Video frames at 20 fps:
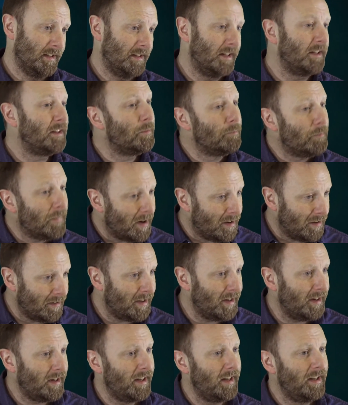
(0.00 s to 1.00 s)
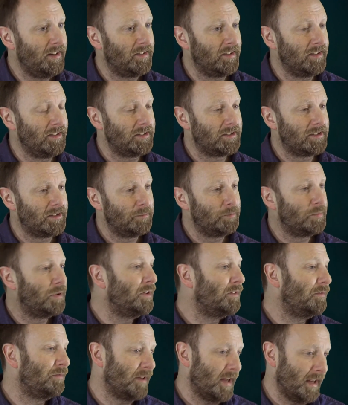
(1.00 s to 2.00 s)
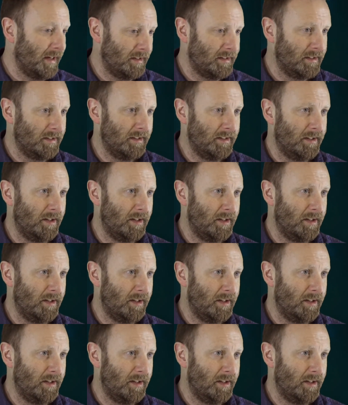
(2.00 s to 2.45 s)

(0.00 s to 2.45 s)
that the market isn't perfect,